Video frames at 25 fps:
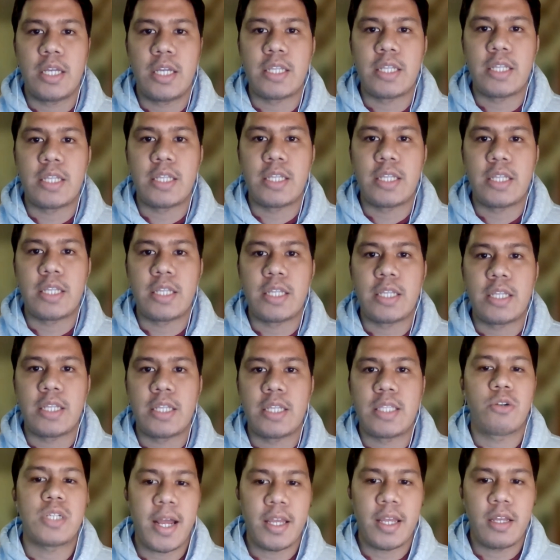
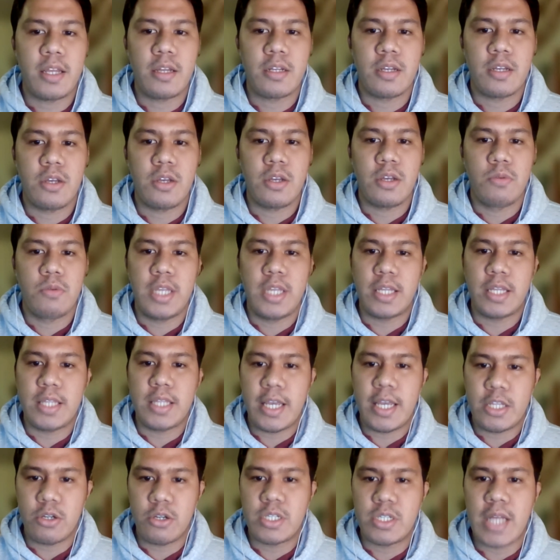Dictators
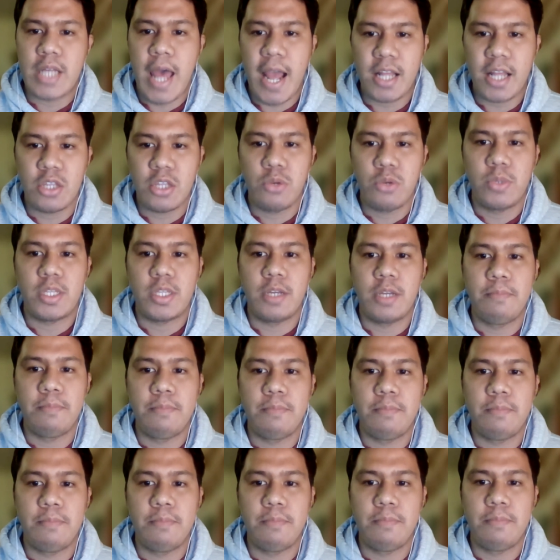act with
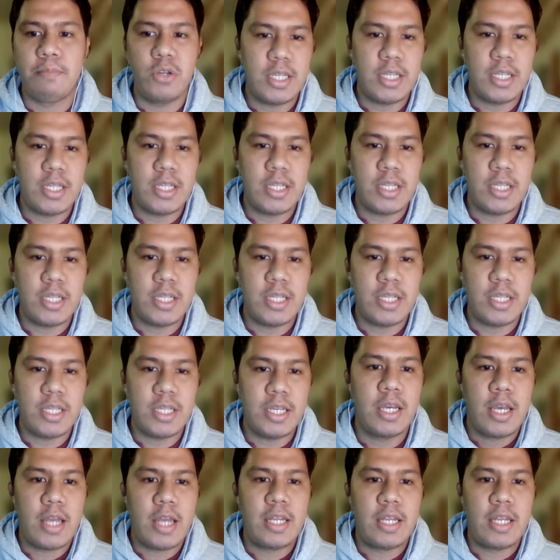impunity,
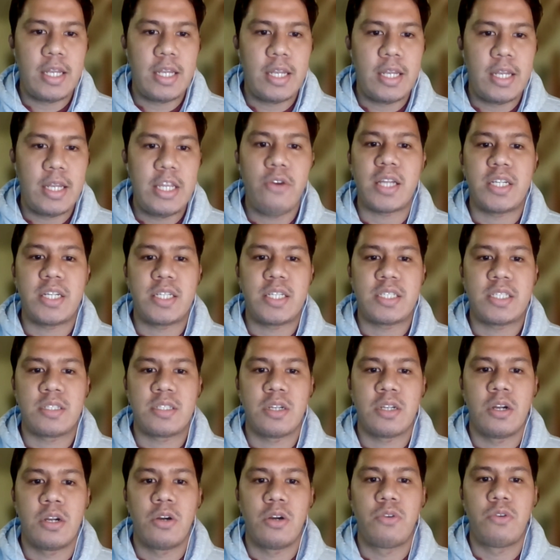and
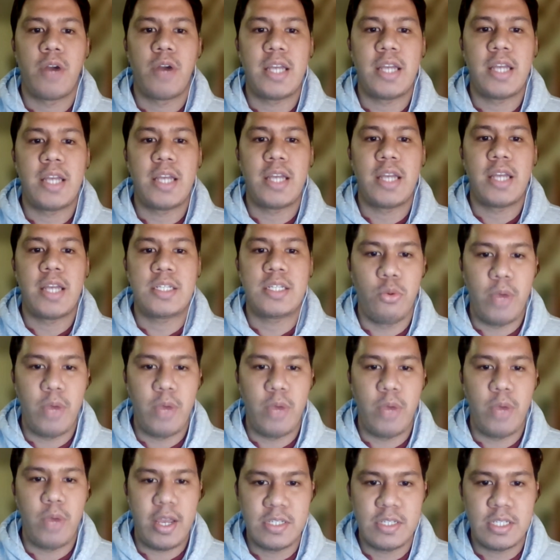neo-fascists rise
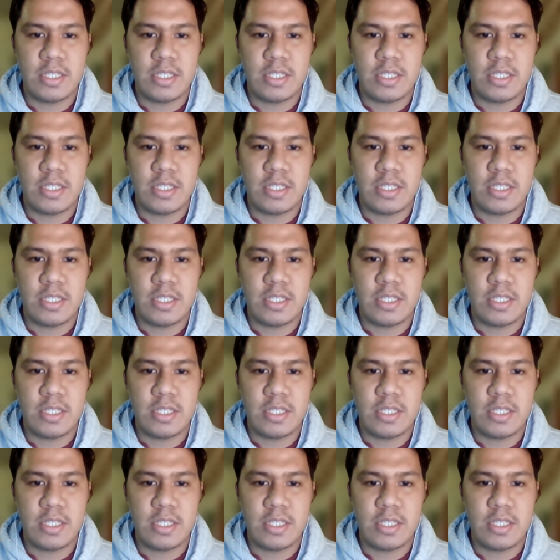in